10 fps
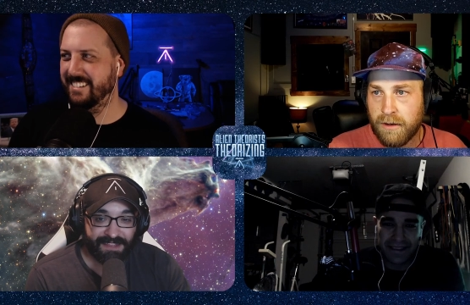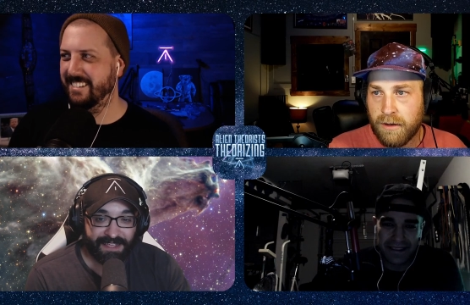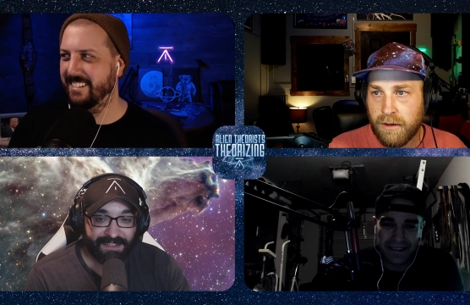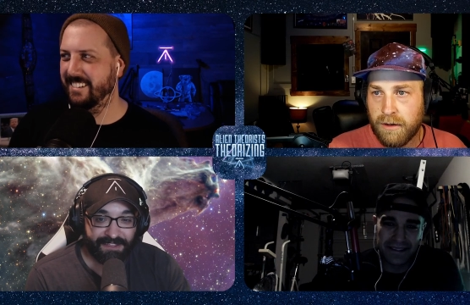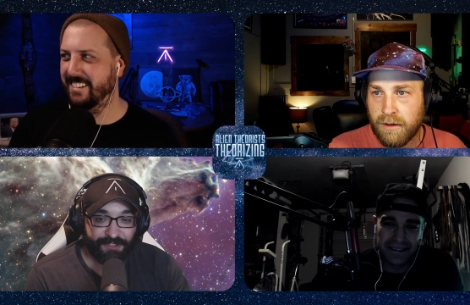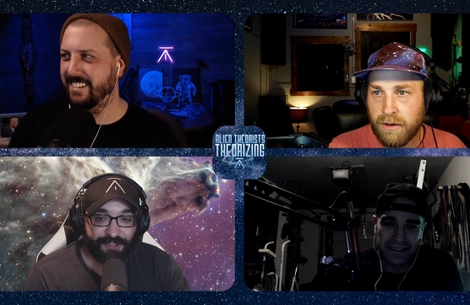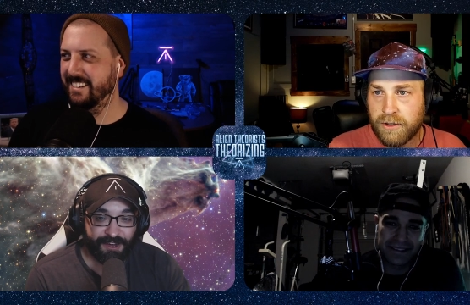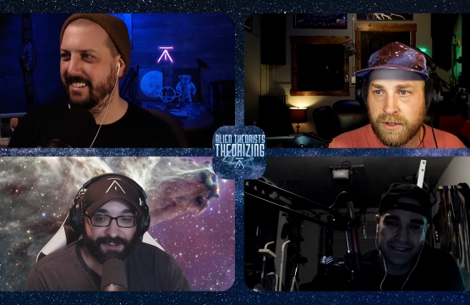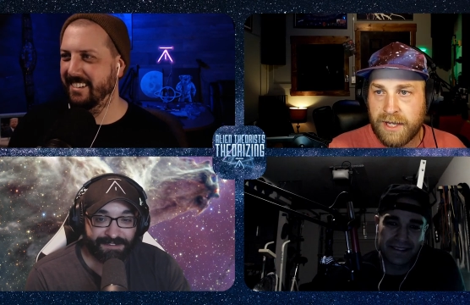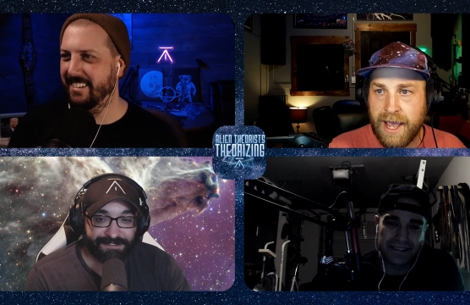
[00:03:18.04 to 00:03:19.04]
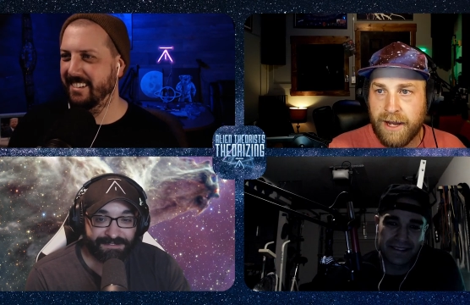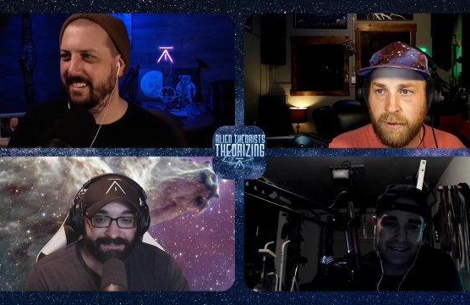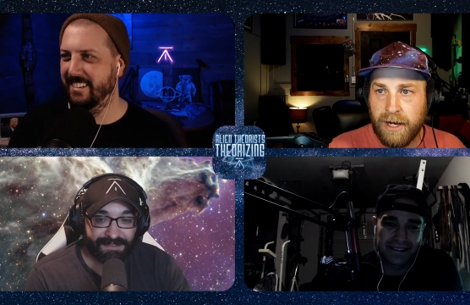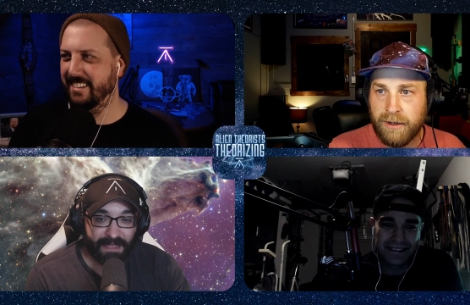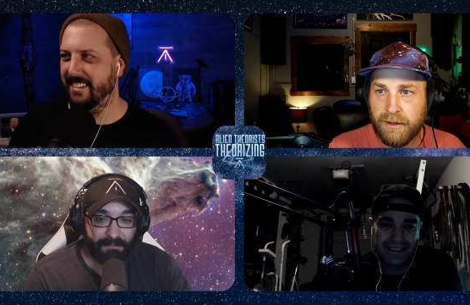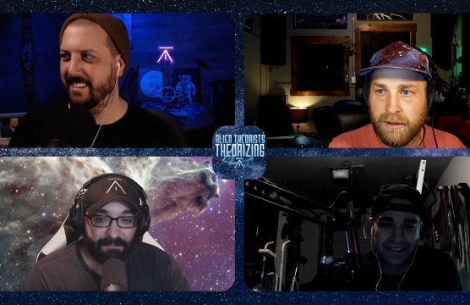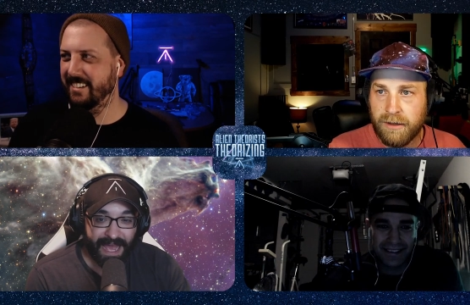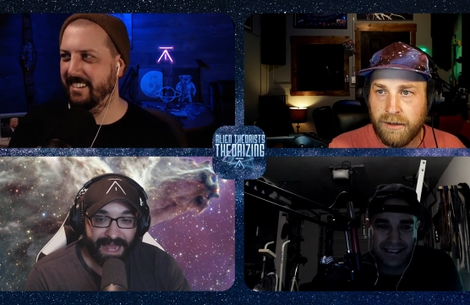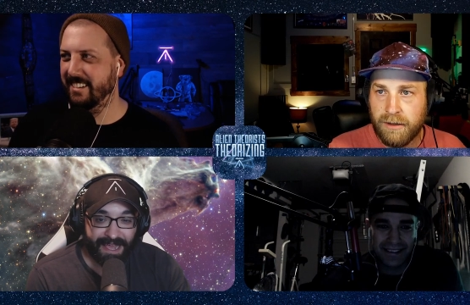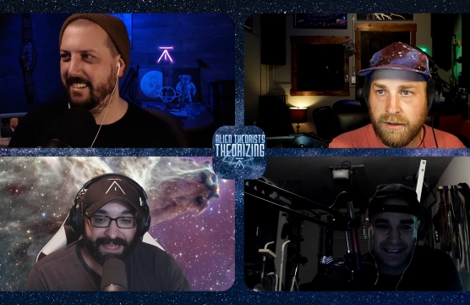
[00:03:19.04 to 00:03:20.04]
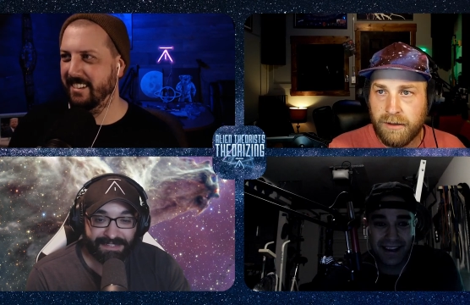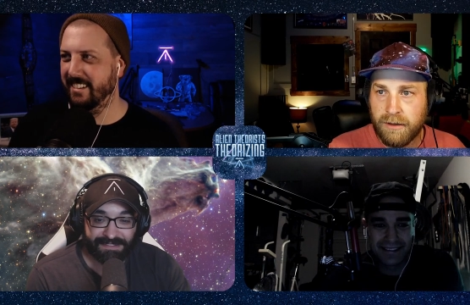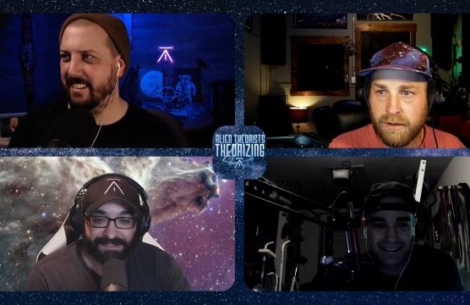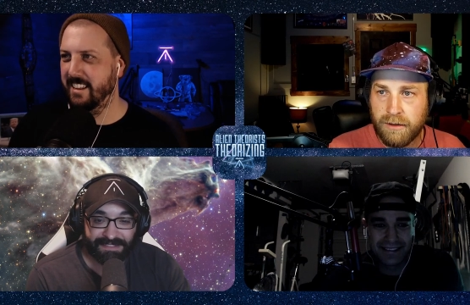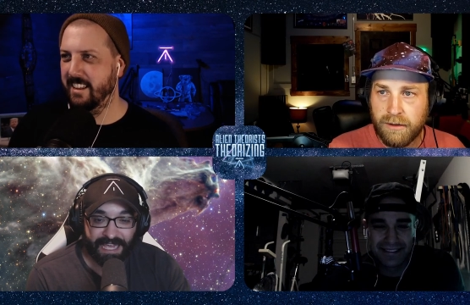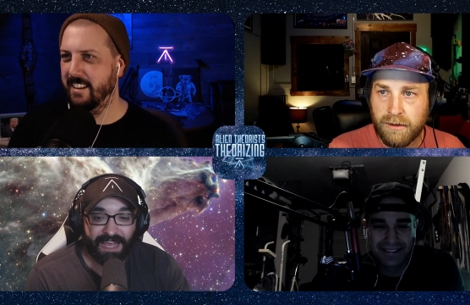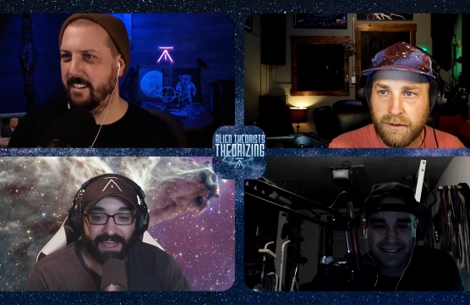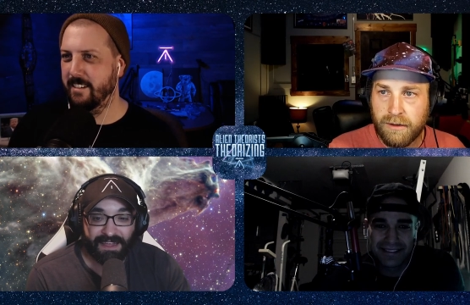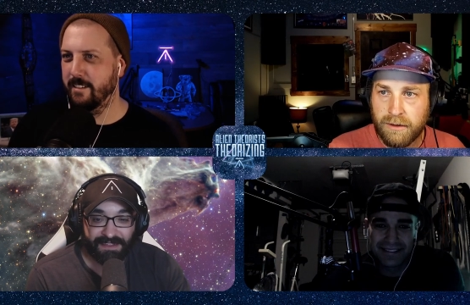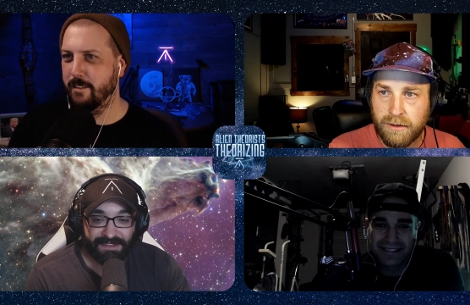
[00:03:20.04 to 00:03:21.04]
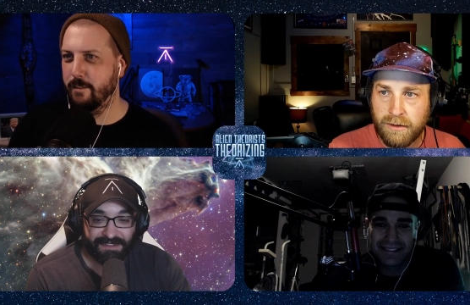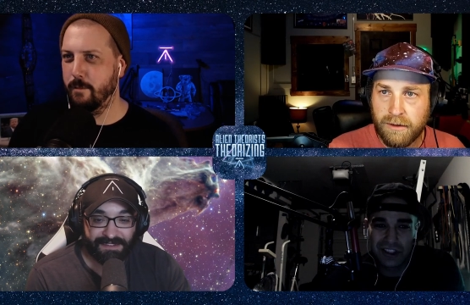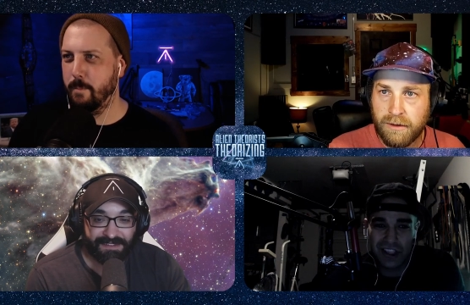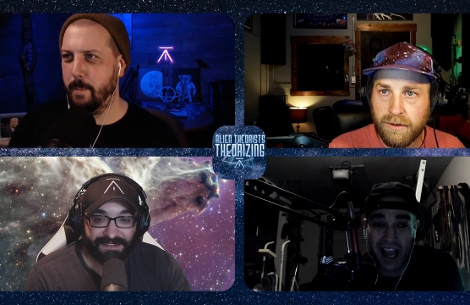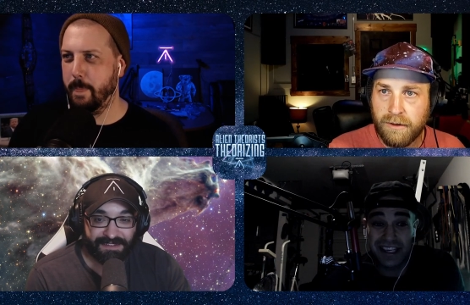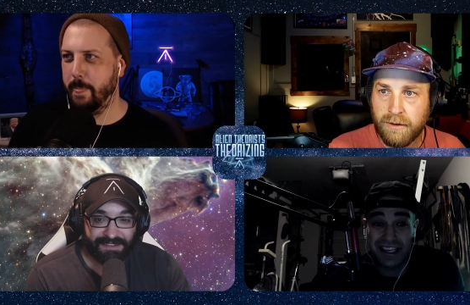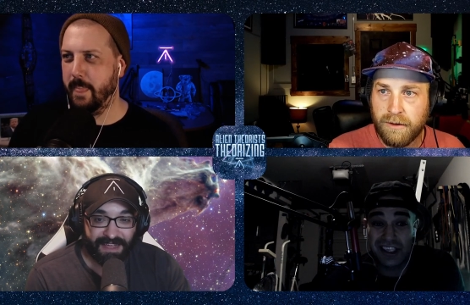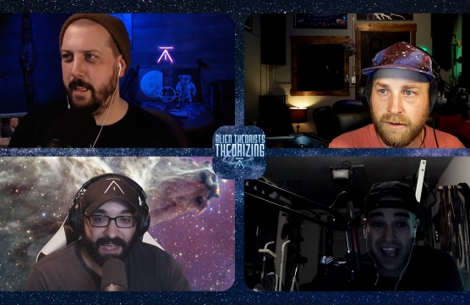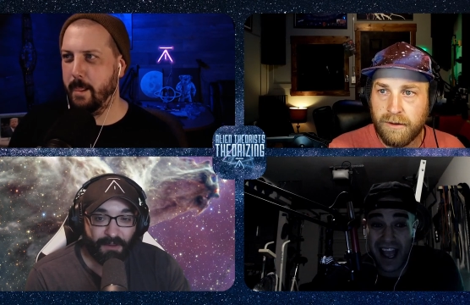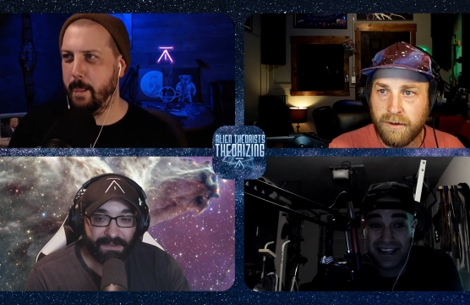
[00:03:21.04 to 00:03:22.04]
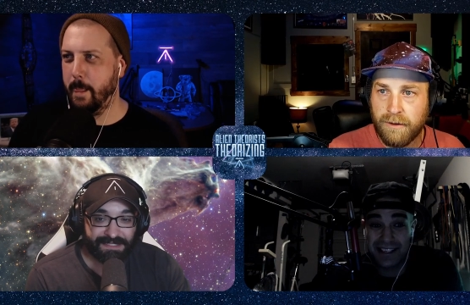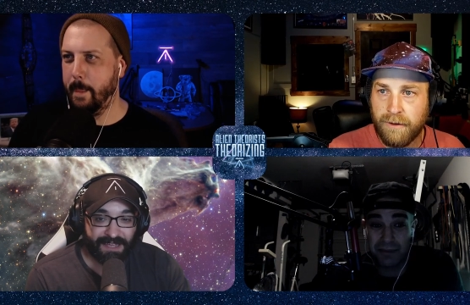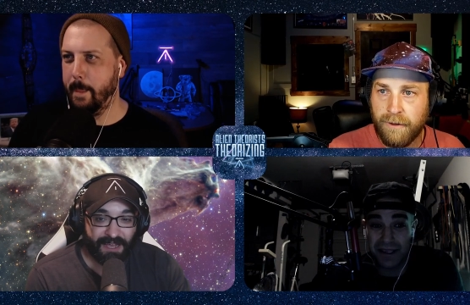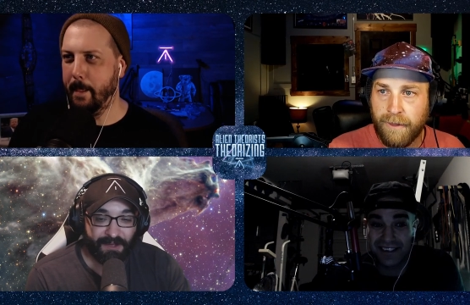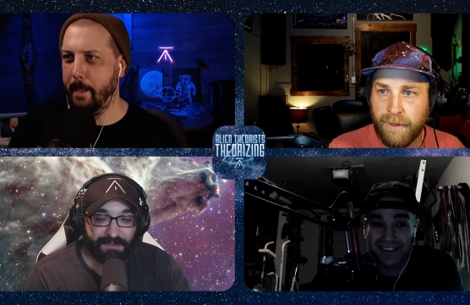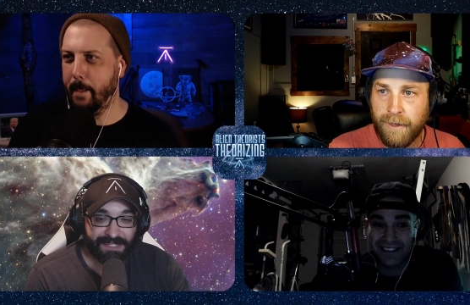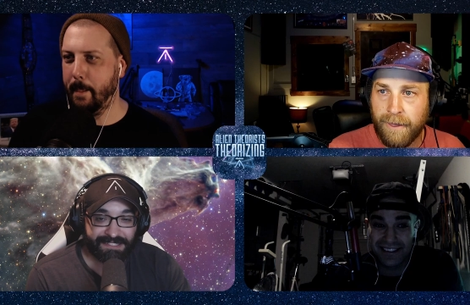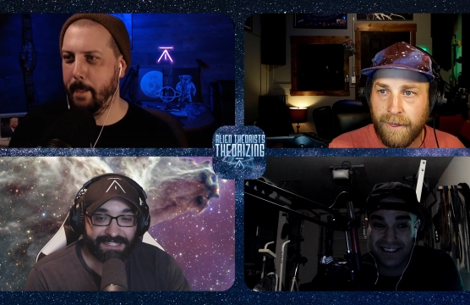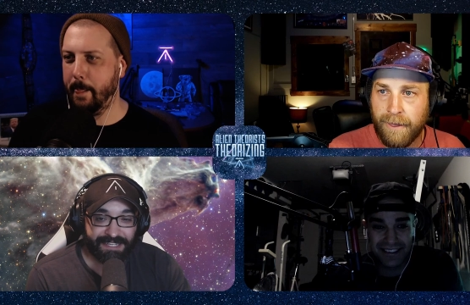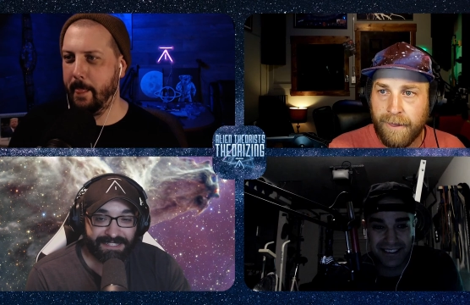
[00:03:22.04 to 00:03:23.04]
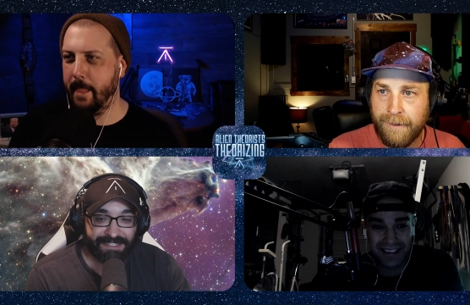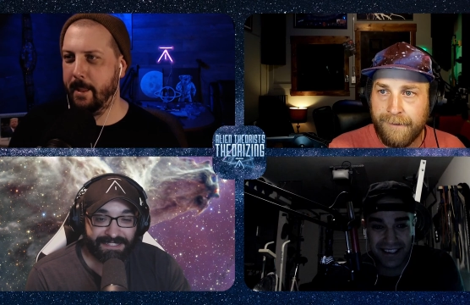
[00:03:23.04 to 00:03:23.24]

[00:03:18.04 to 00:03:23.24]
Speaker 1: like young. Oh, so it's animated, like, badass. Yeah, yeah. Jackie Chan is Splinter.